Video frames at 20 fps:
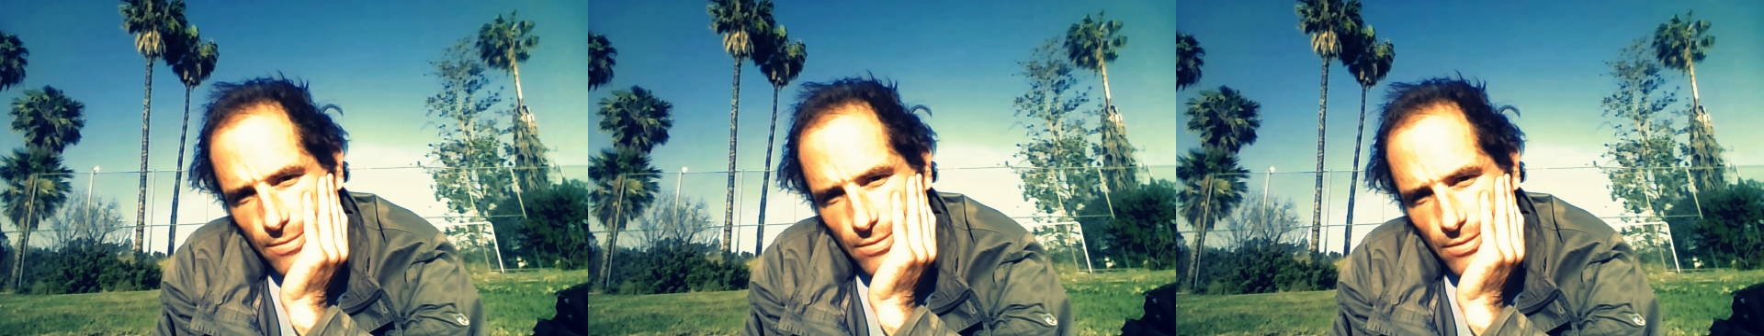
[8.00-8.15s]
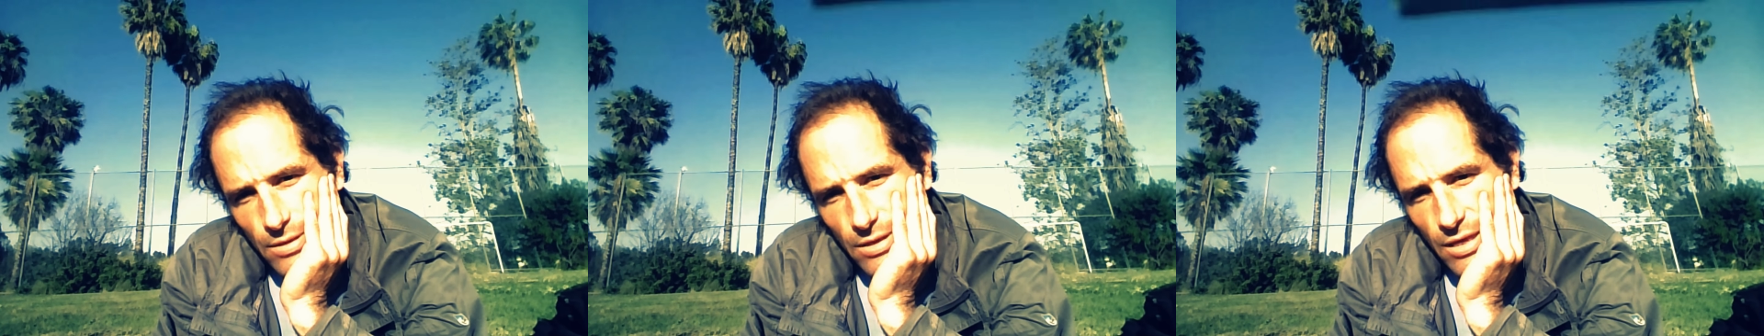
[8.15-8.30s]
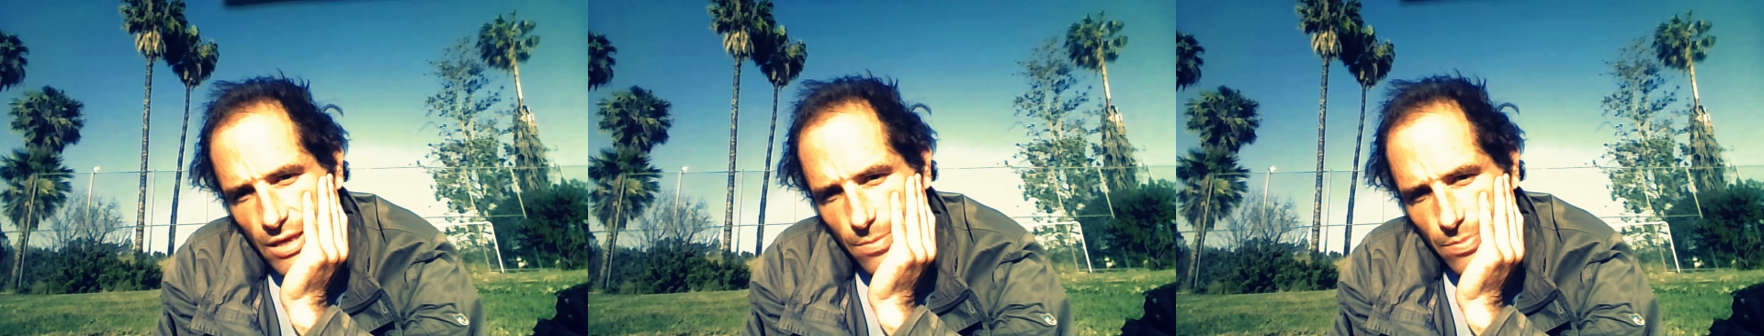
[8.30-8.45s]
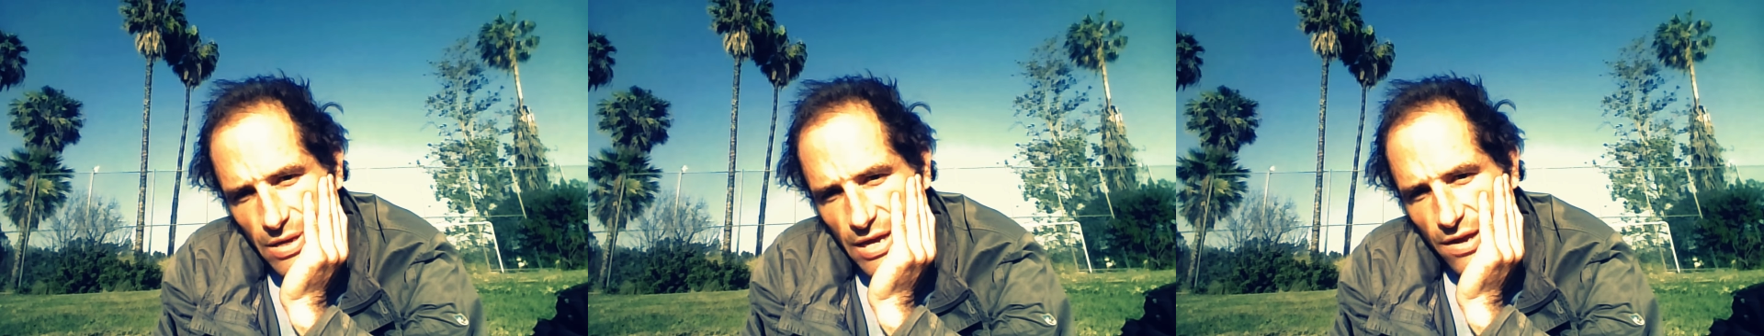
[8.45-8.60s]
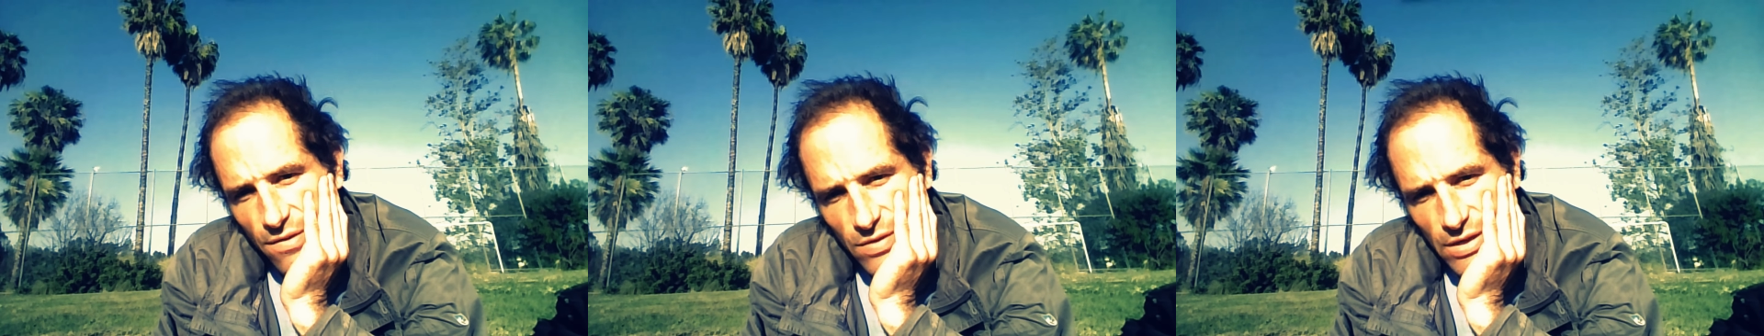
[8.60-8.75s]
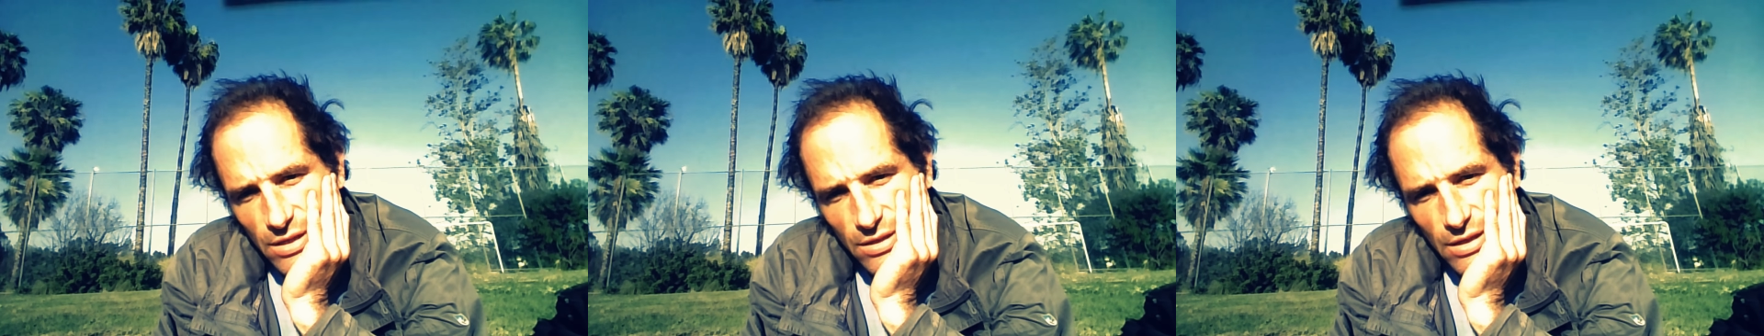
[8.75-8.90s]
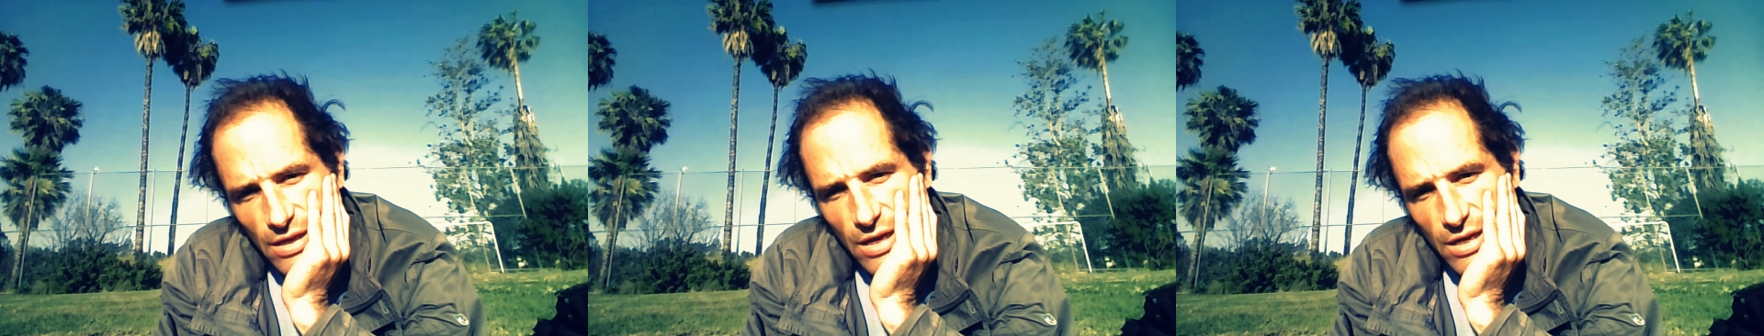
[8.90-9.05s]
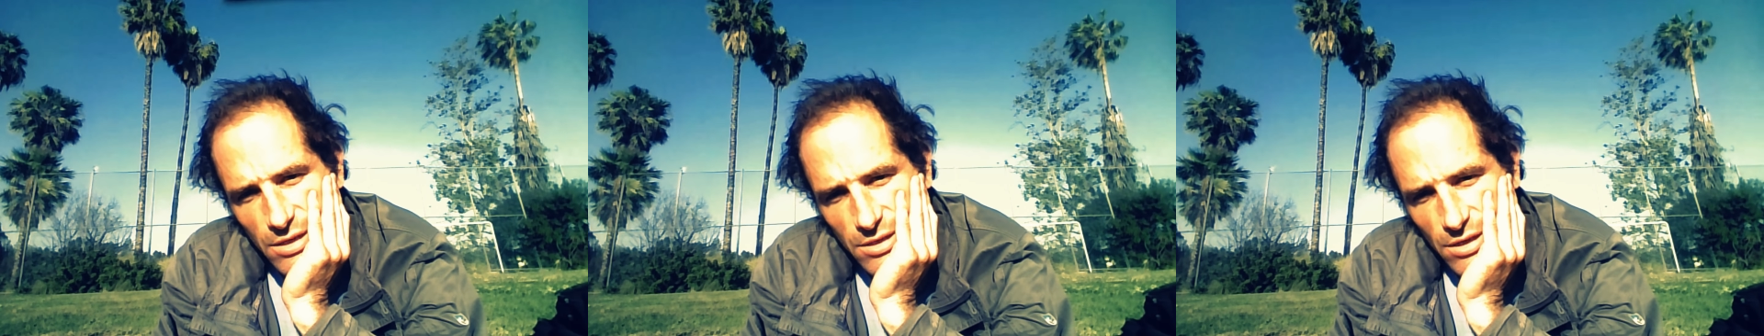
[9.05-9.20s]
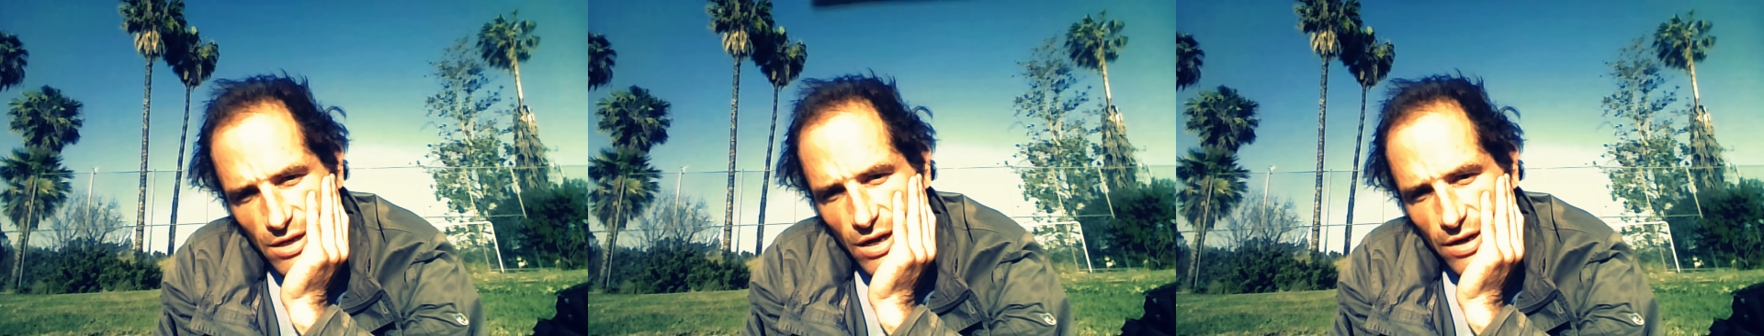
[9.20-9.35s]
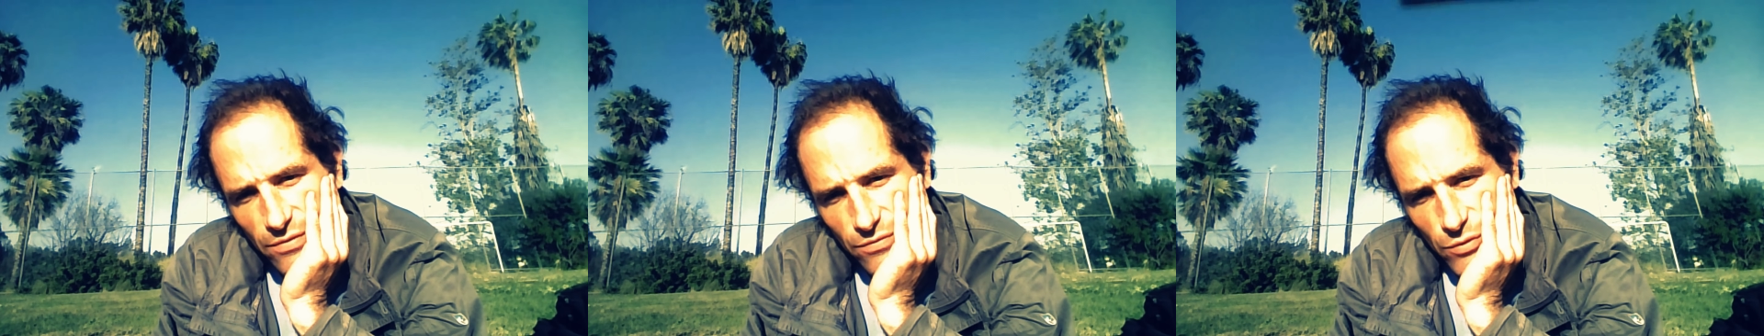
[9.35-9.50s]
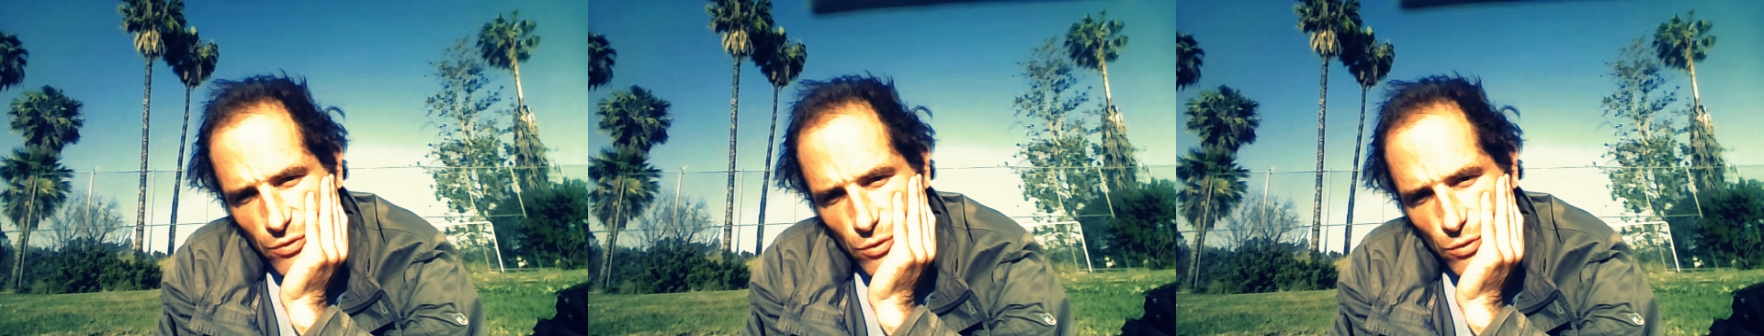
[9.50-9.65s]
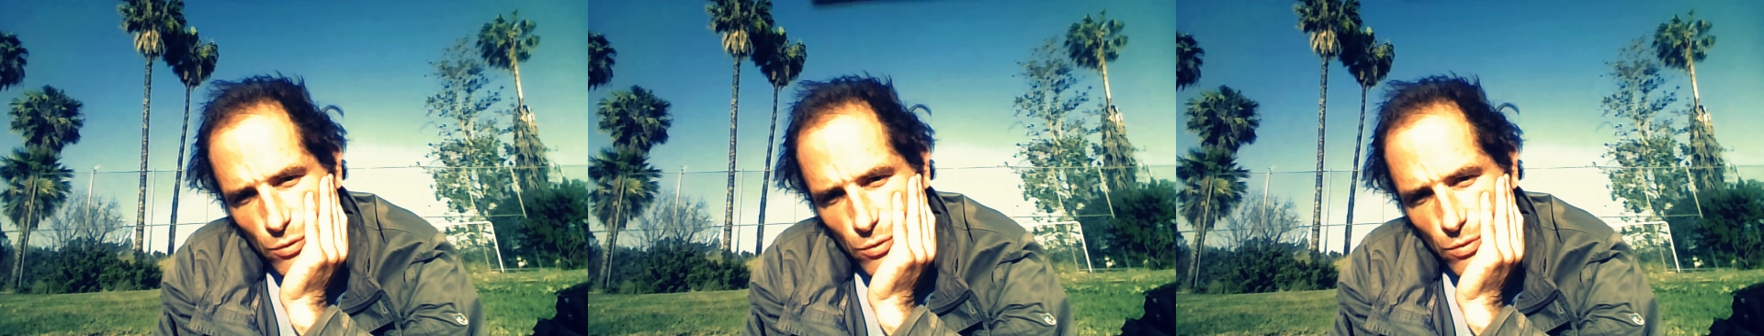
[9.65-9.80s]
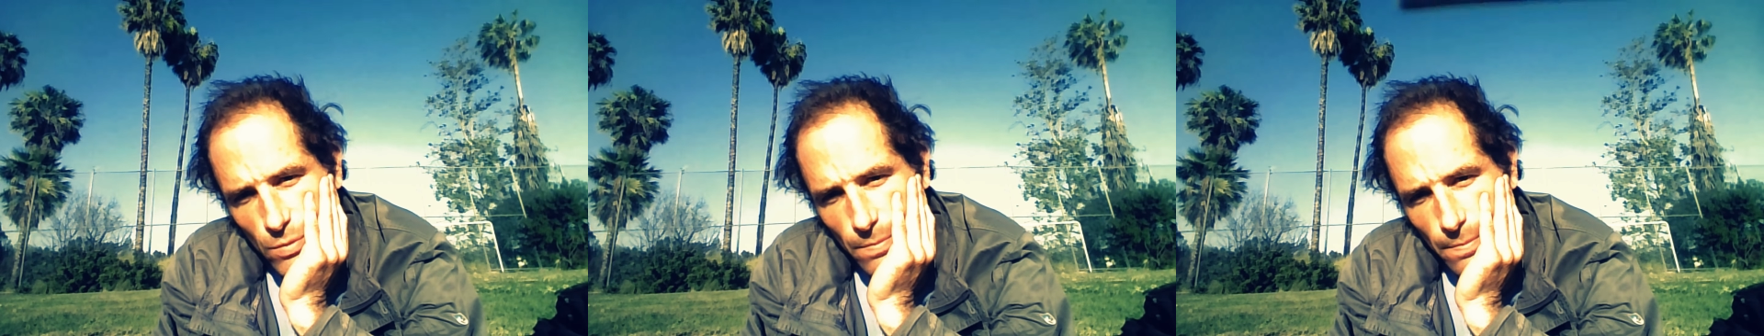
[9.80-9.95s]
Keep having deja
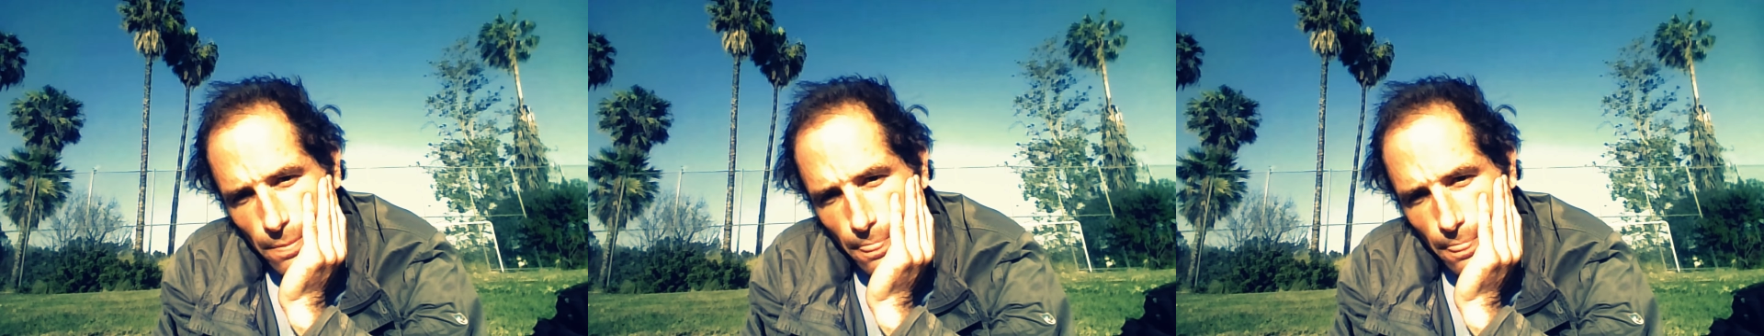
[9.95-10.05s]
vu.